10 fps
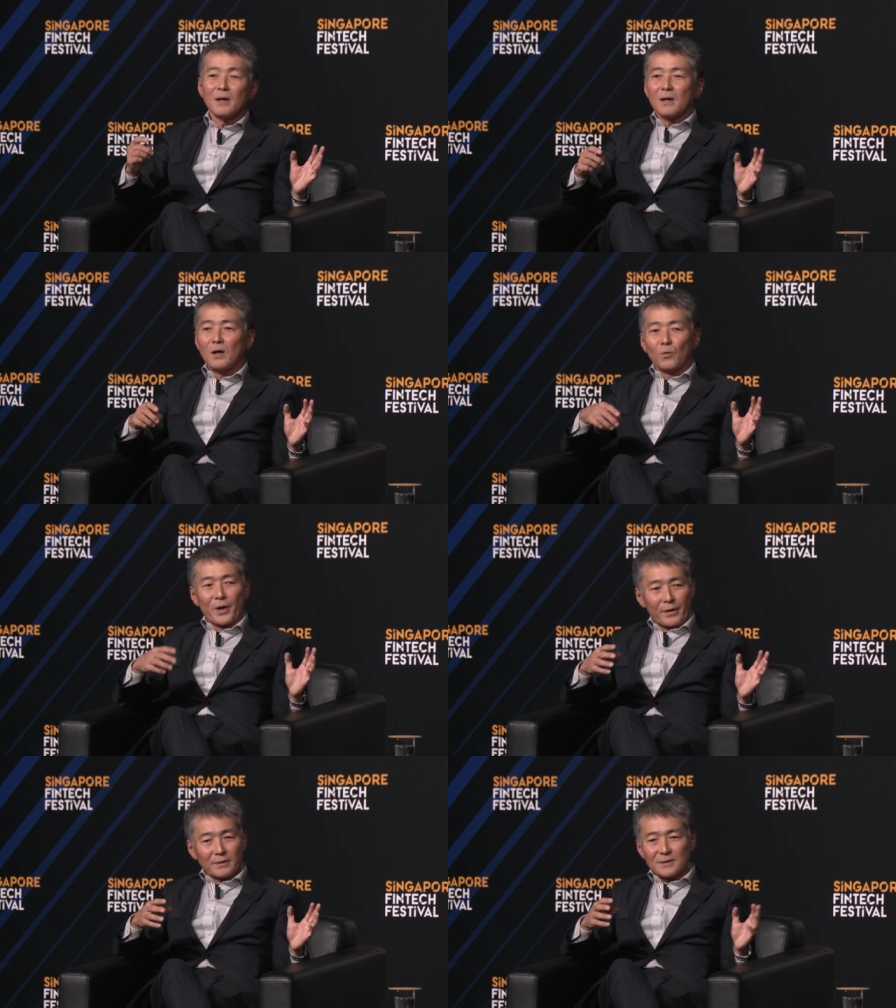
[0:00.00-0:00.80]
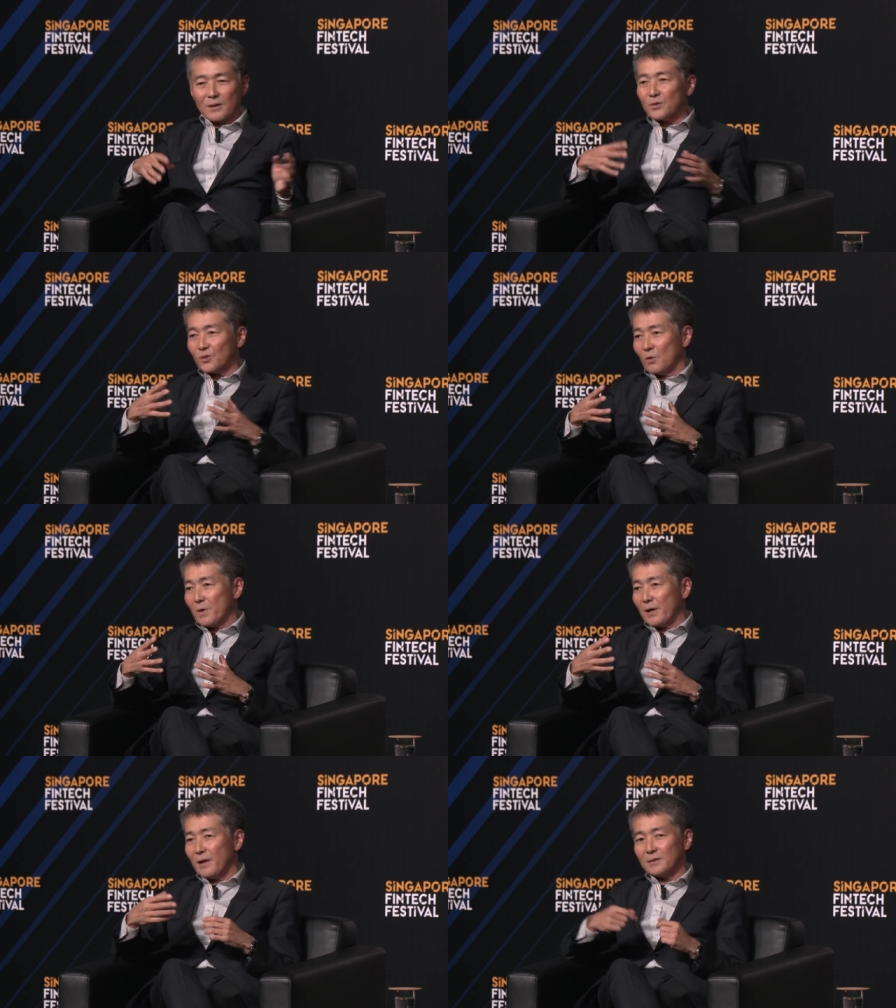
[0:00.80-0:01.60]
whereas Tokio
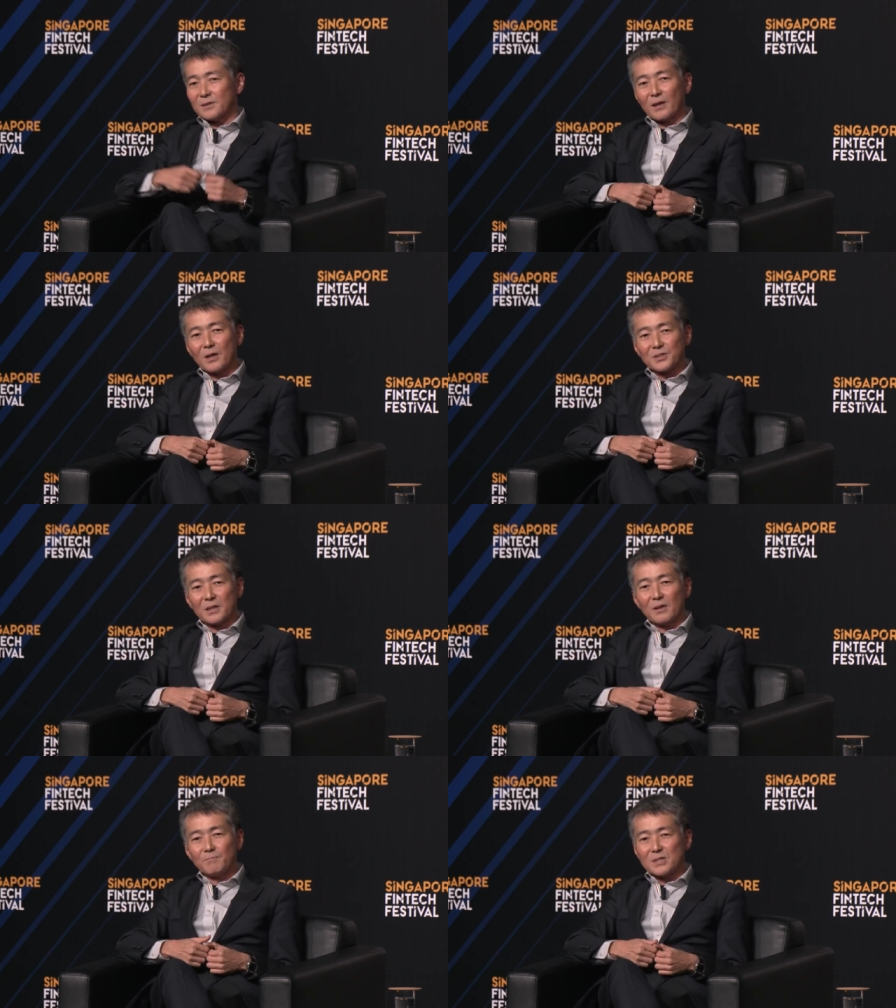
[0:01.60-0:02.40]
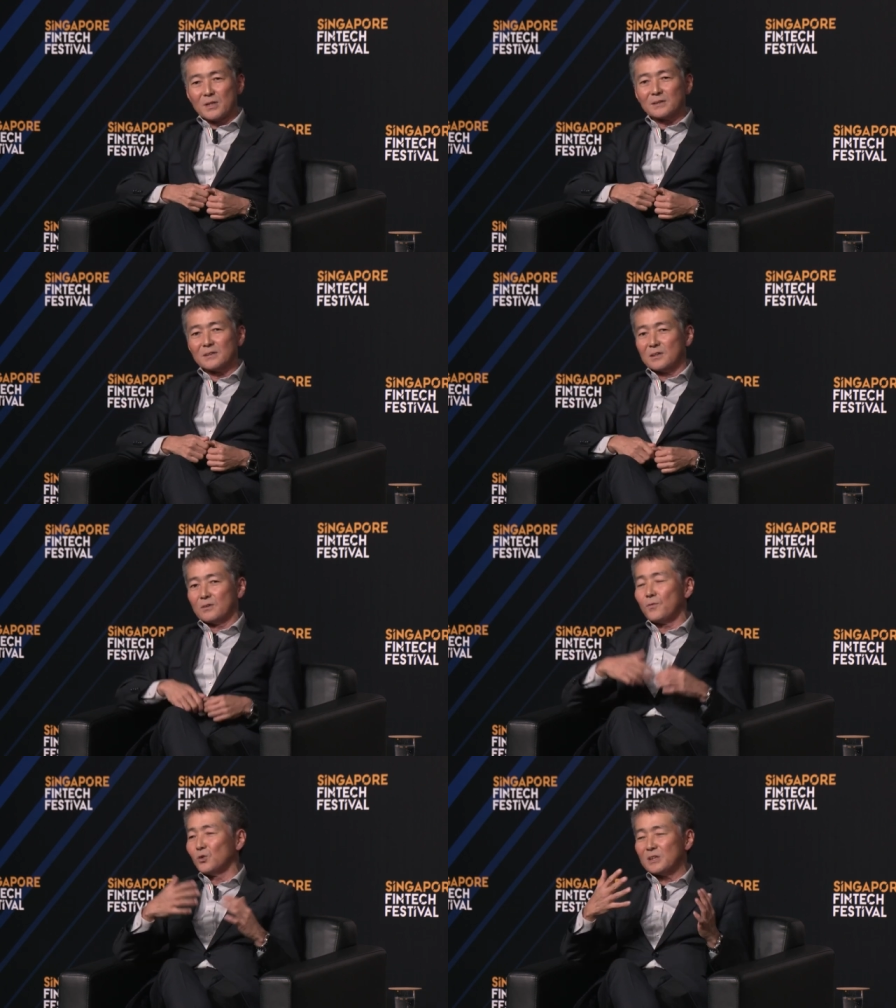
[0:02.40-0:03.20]
Marine is engaging in businesses in
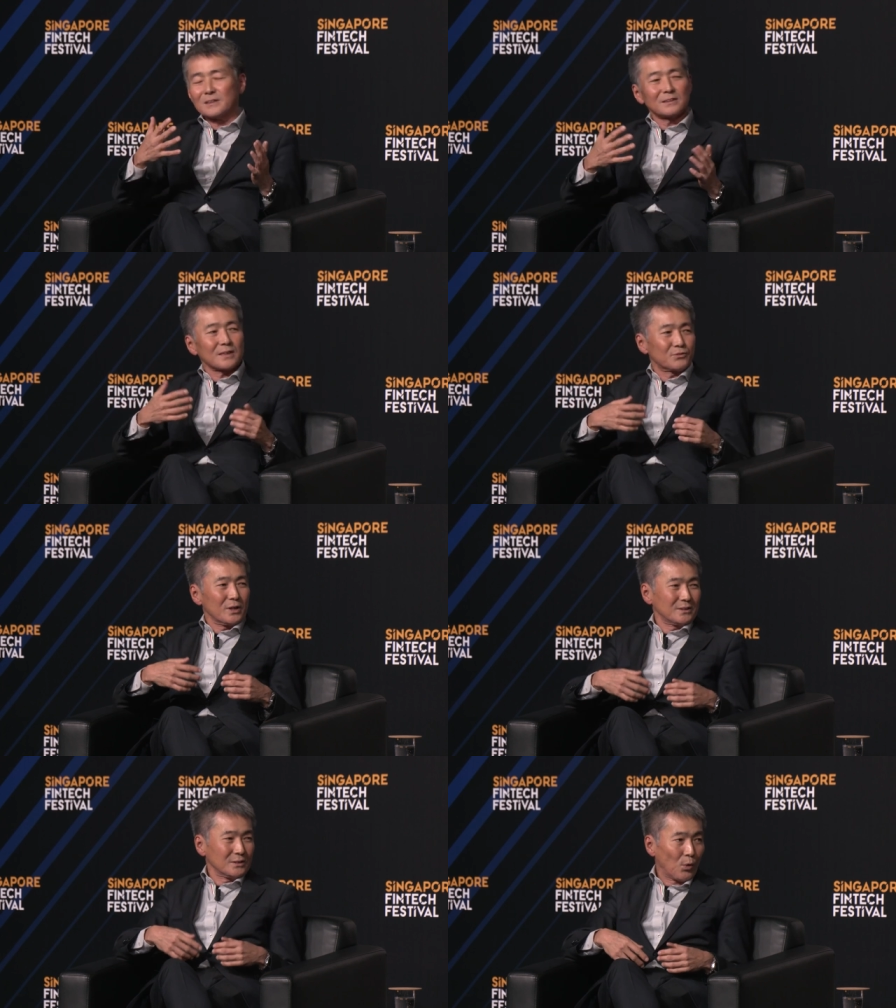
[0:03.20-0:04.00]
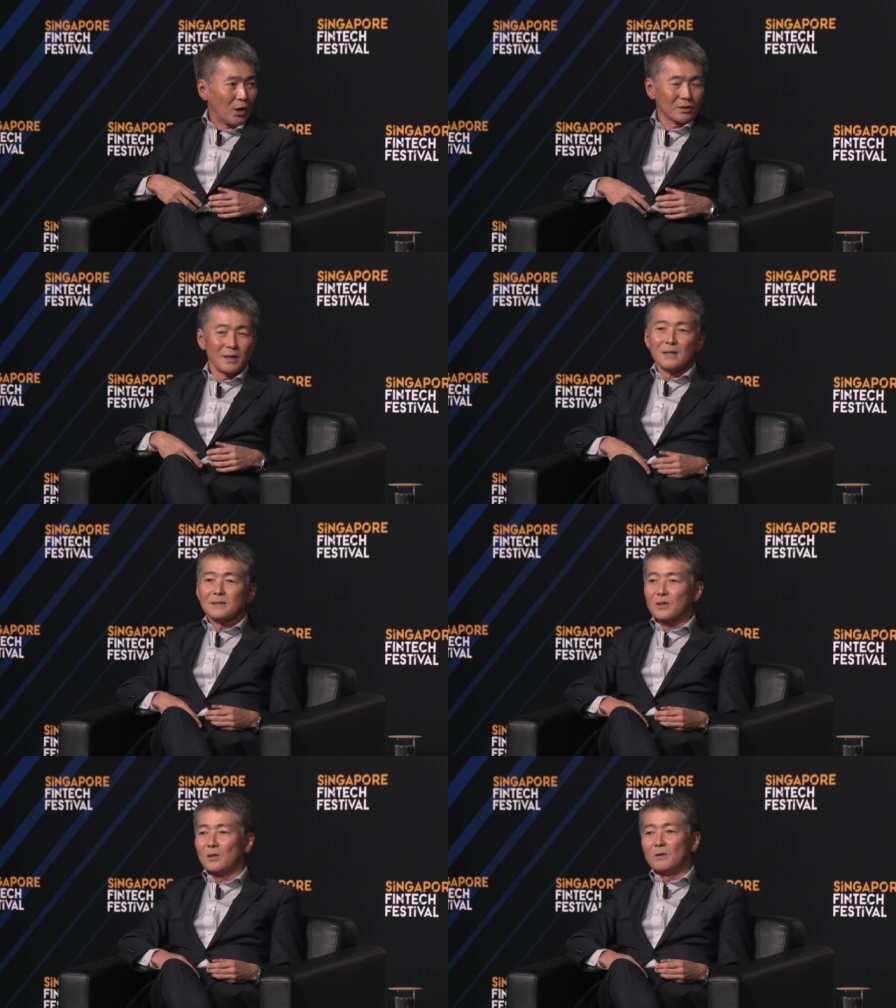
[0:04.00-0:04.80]
46 countries in the world.
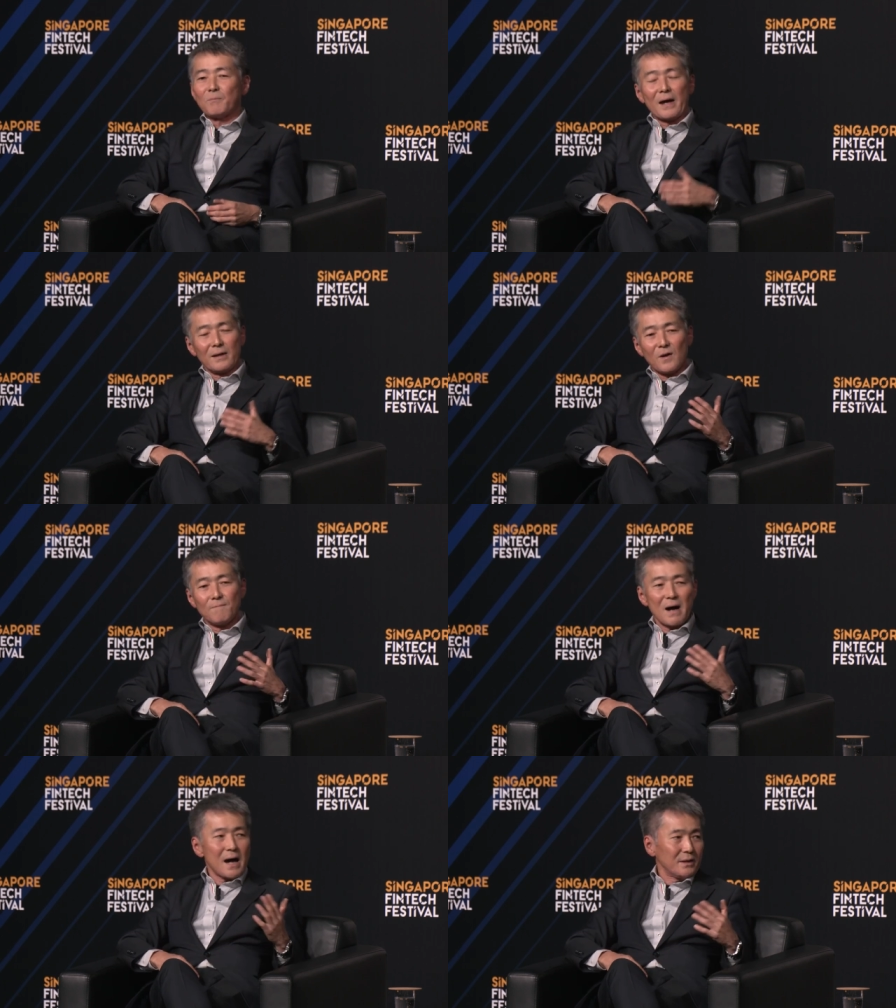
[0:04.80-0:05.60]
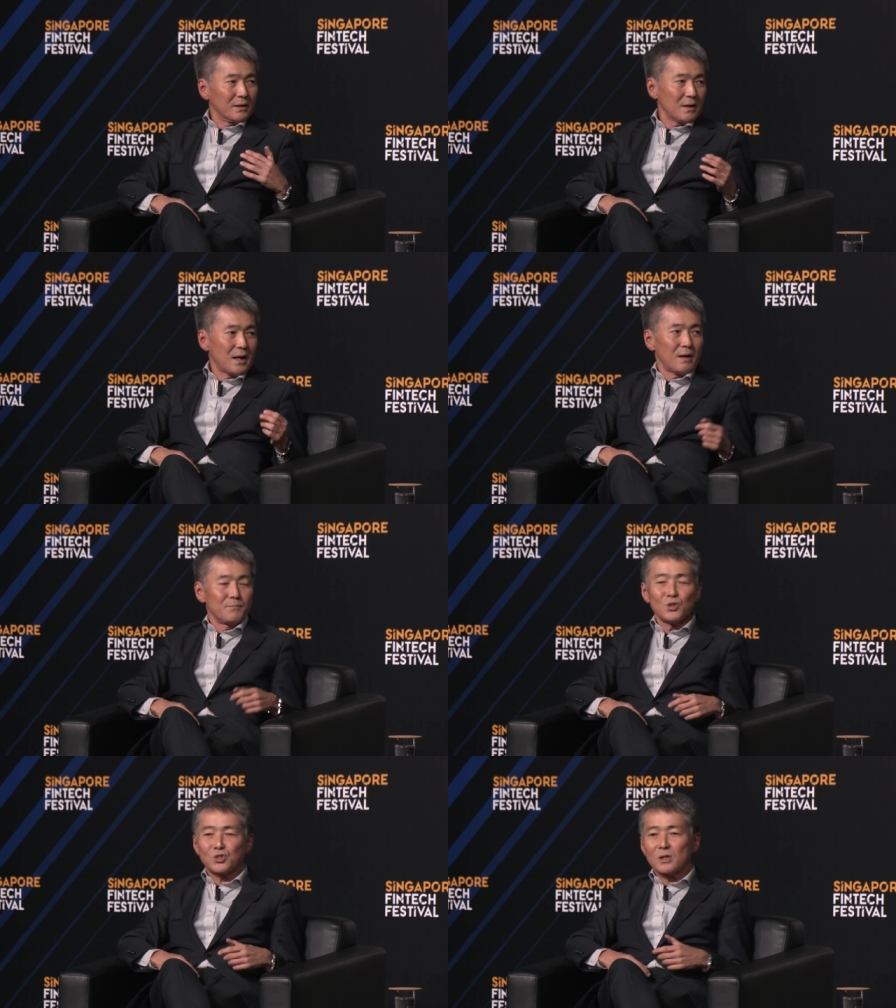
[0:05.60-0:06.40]
So by combining
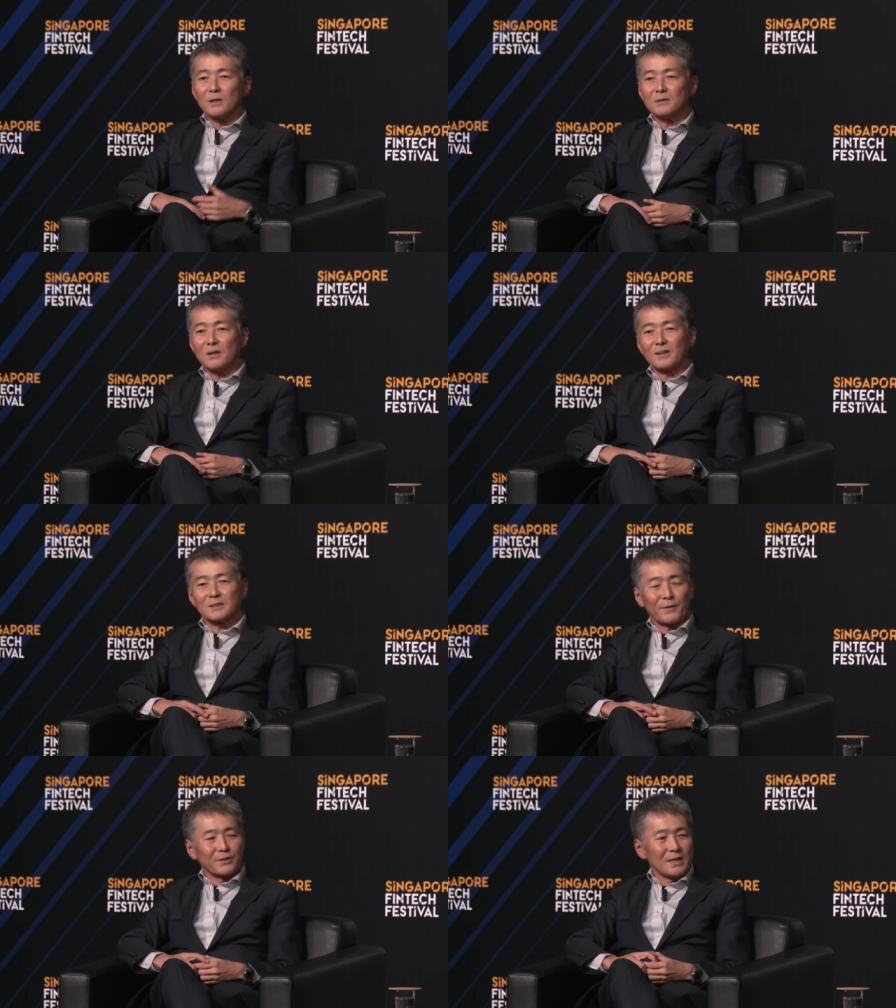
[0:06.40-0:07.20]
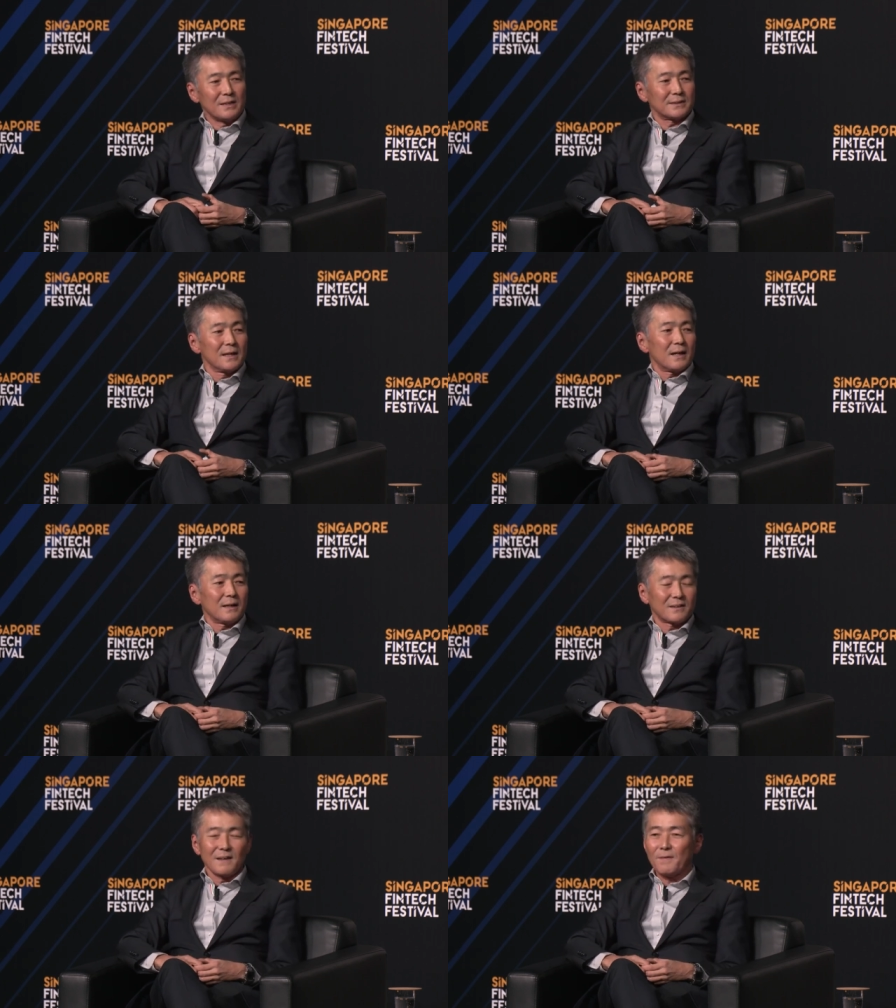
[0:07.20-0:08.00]
mutual expertise
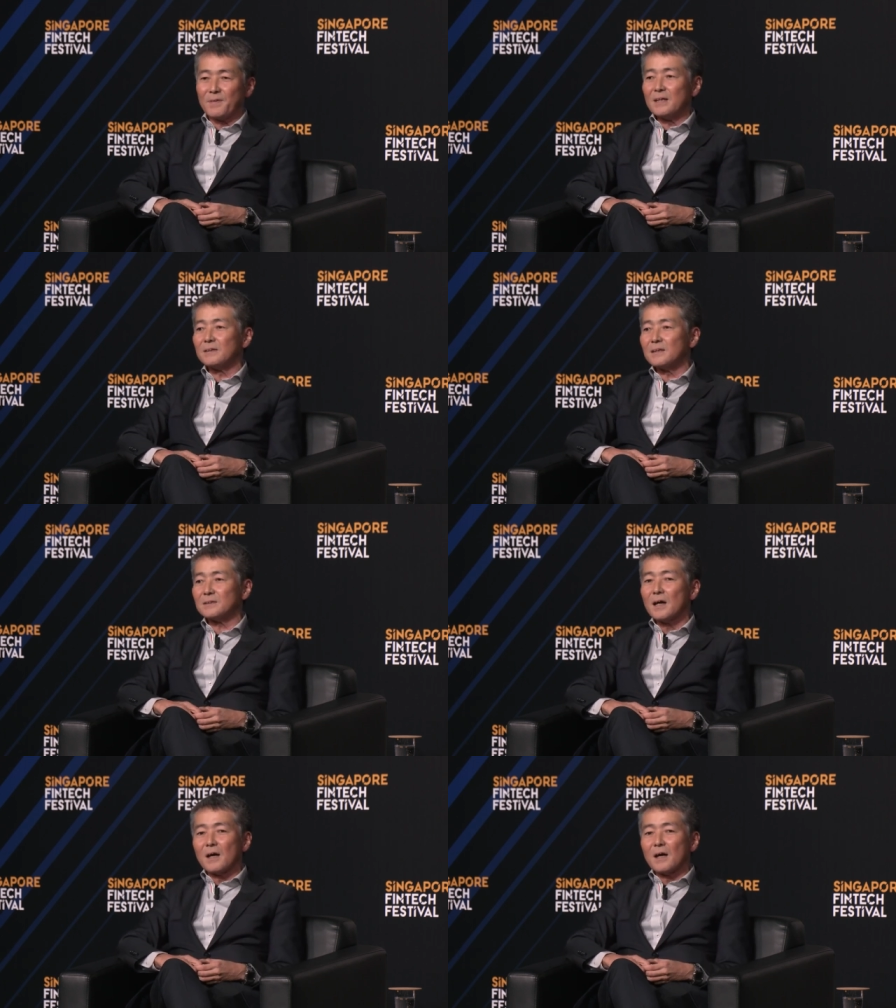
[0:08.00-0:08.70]
and capabilities,